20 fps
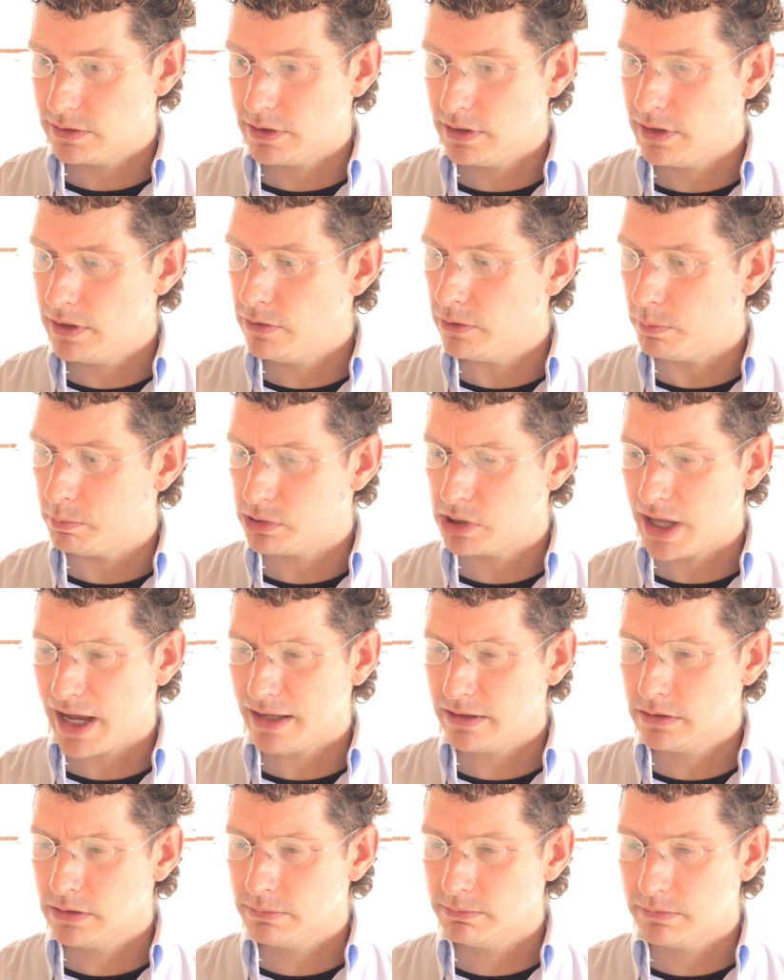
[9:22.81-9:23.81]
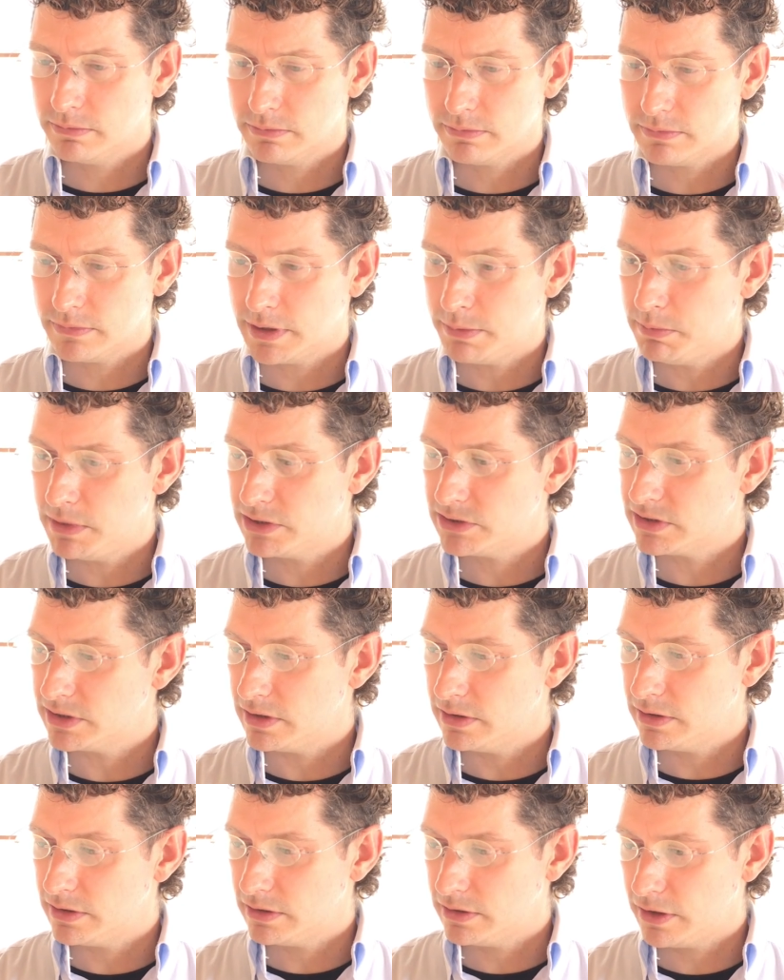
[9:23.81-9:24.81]
either platinum, I missed it,
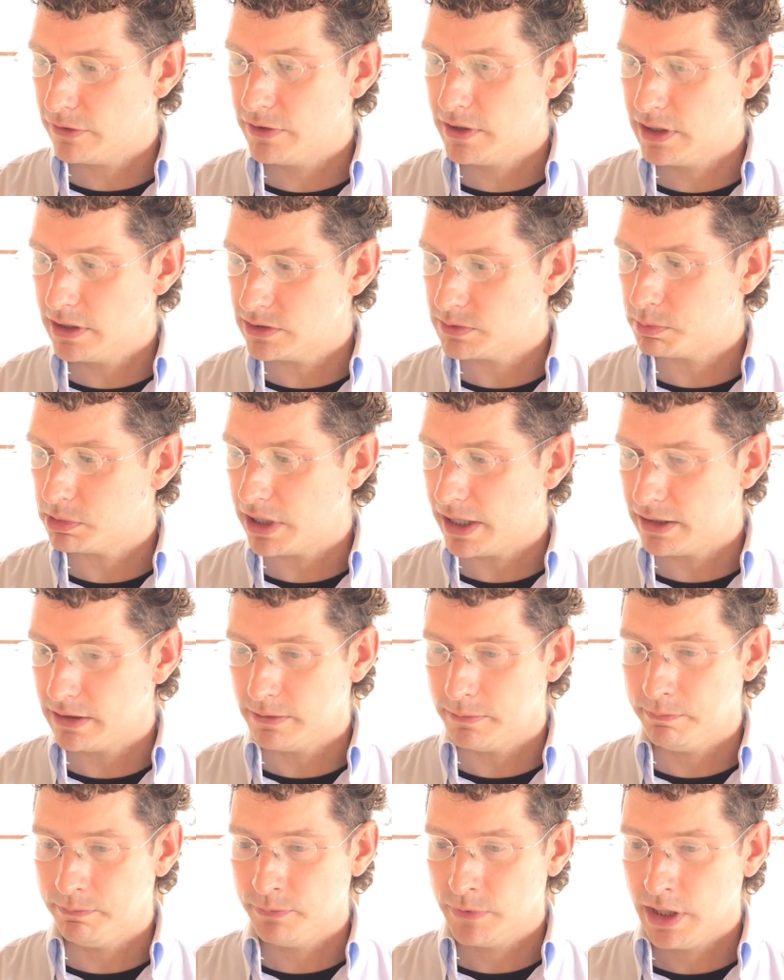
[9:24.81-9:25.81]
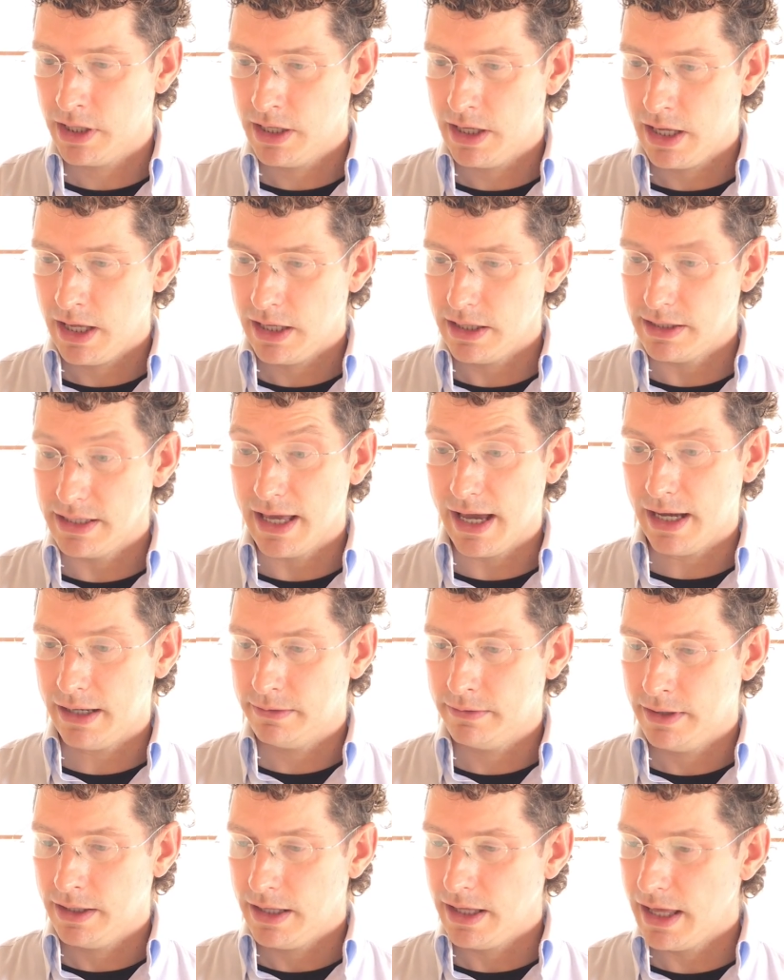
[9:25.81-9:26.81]
I think it is platinum. Yeah,
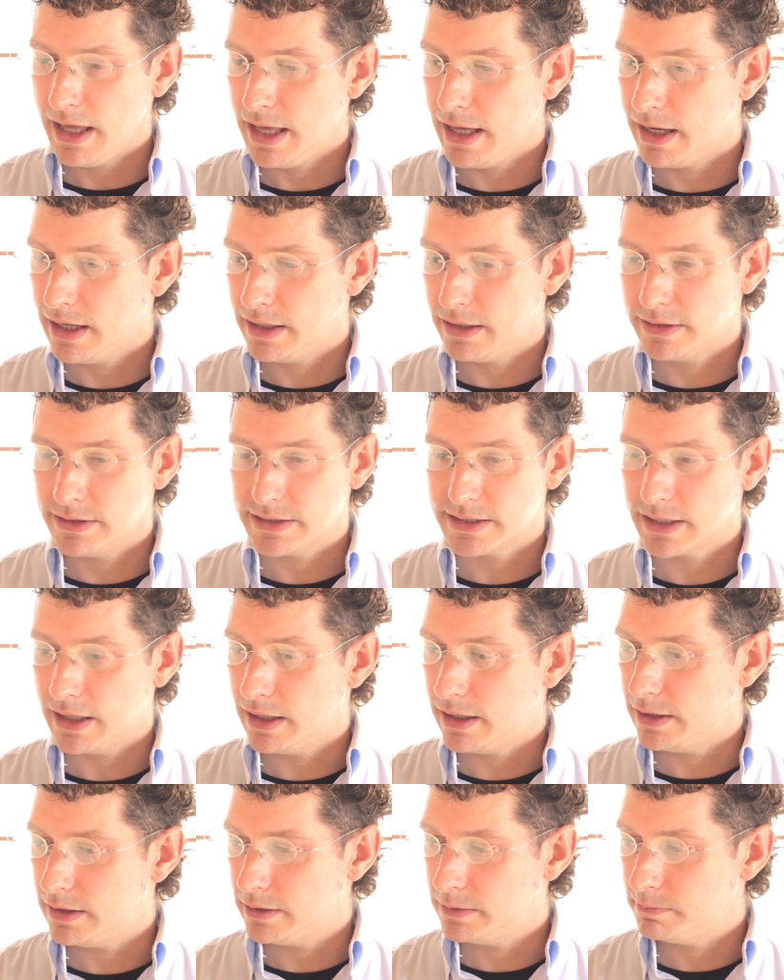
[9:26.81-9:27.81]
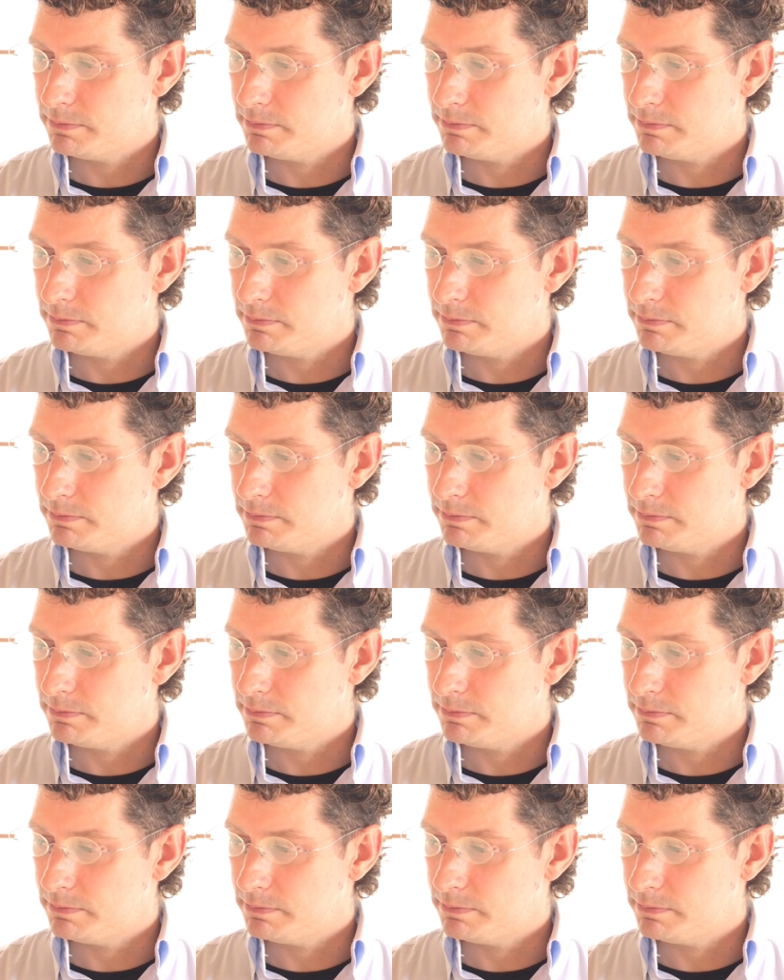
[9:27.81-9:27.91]
and uh,